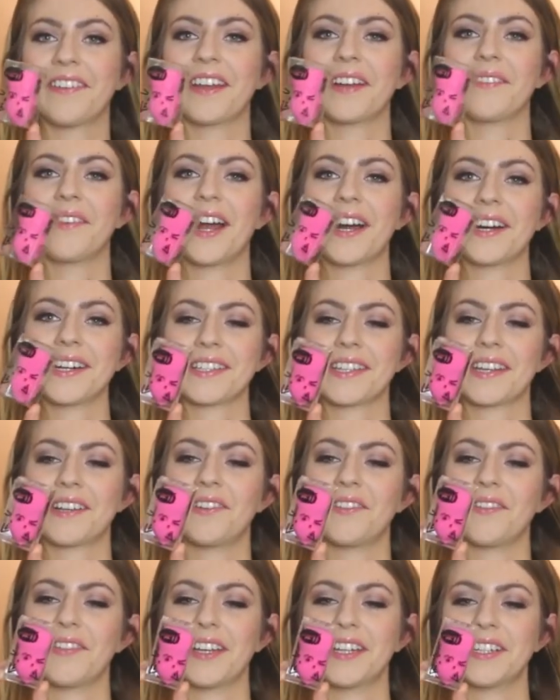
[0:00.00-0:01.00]
thing my housemate
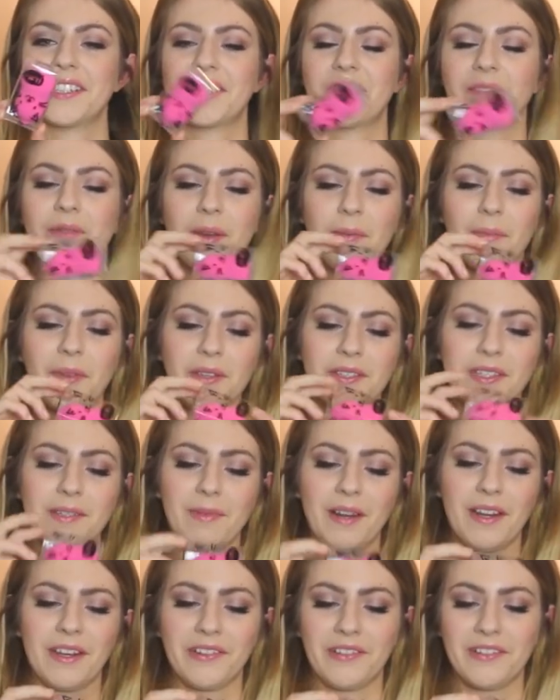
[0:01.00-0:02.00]
got me. She got me a beauty
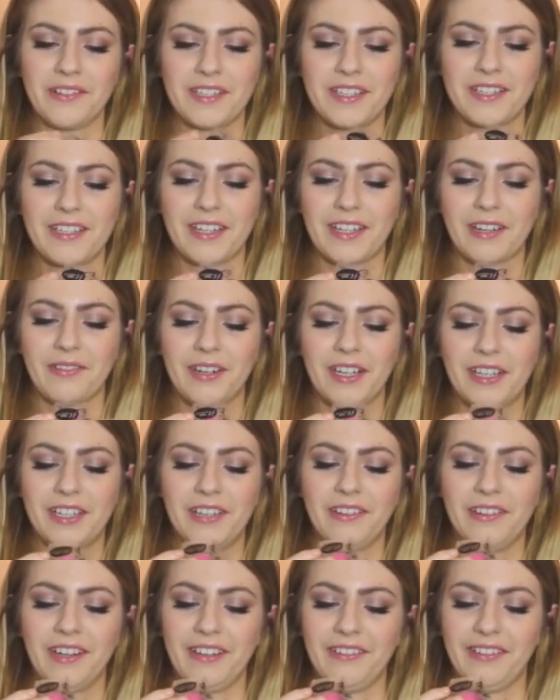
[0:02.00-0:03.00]
blender. It was just like a really
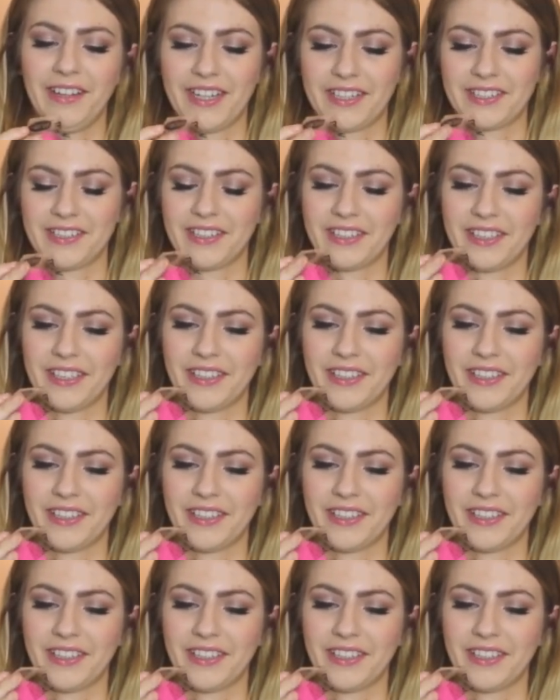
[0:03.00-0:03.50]
cute little extra